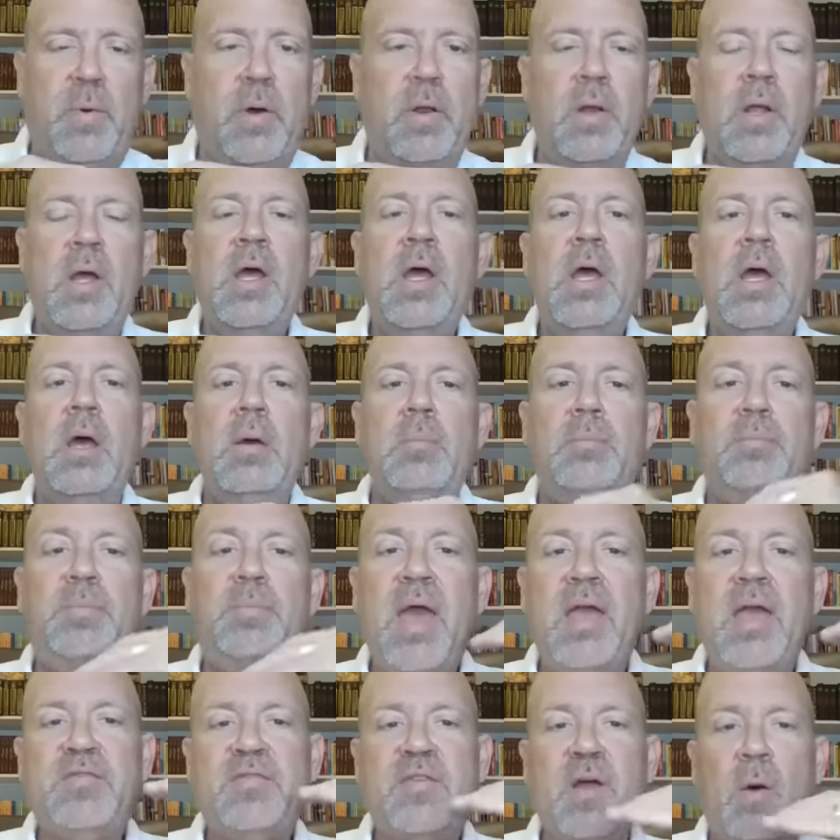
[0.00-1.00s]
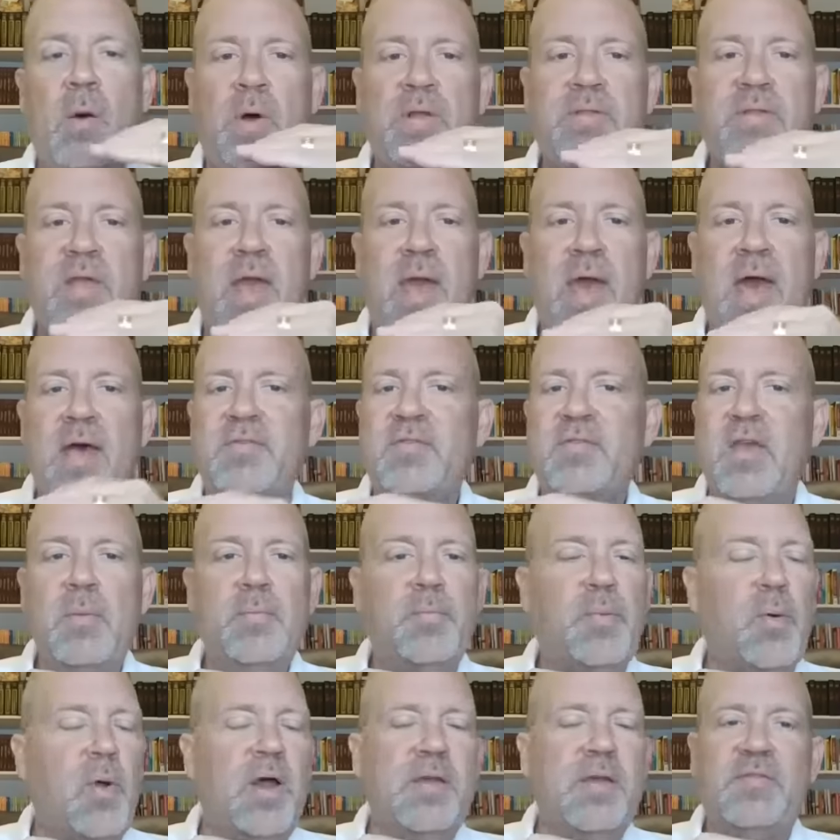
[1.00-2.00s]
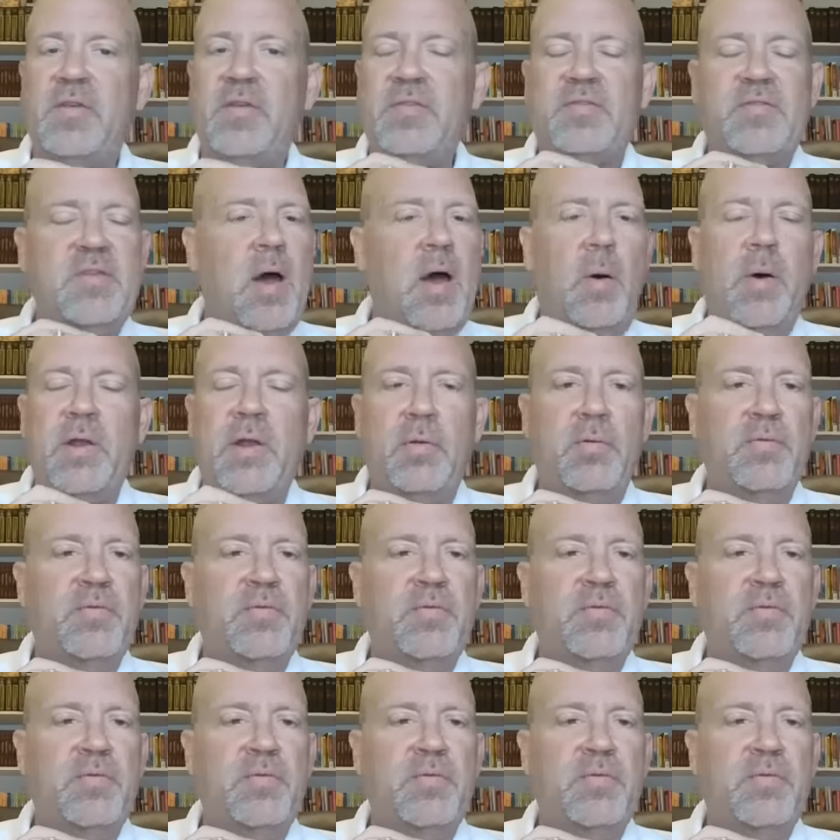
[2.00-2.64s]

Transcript: But based on what the asking price is now,